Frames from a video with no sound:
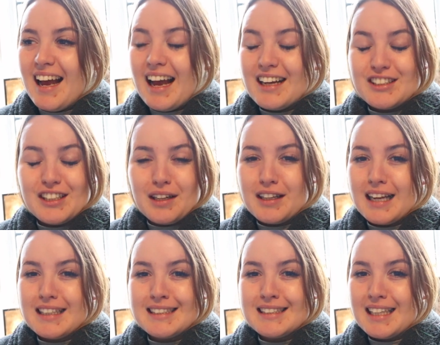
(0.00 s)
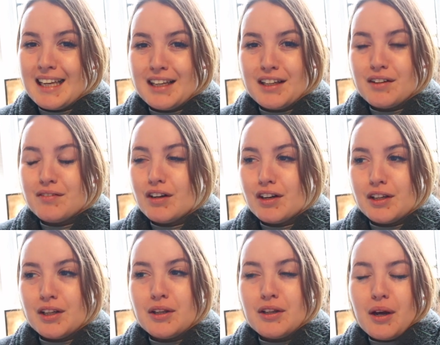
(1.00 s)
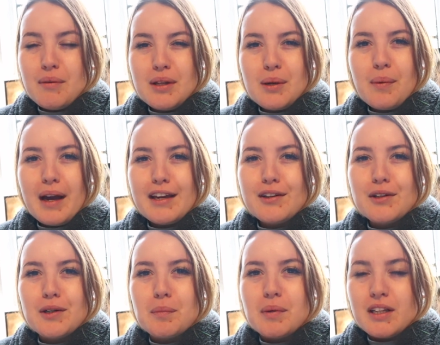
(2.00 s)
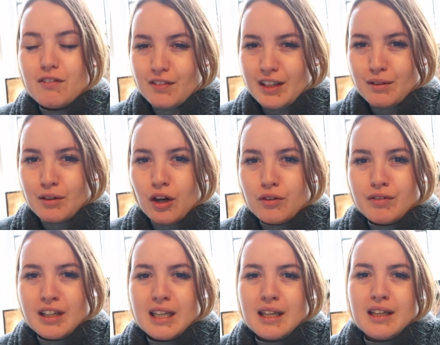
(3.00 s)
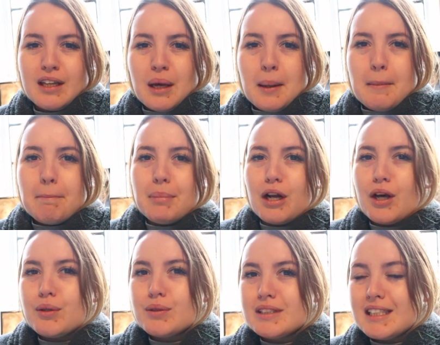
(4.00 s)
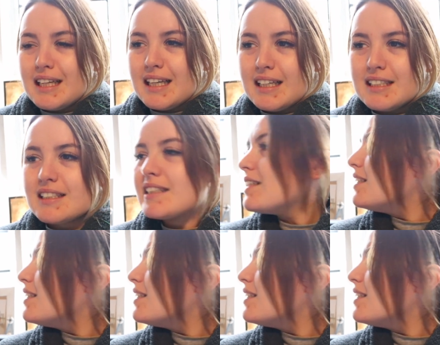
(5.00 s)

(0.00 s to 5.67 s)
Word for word: Actually, I get sick of, like, you know when you wake up and you feel like really bloated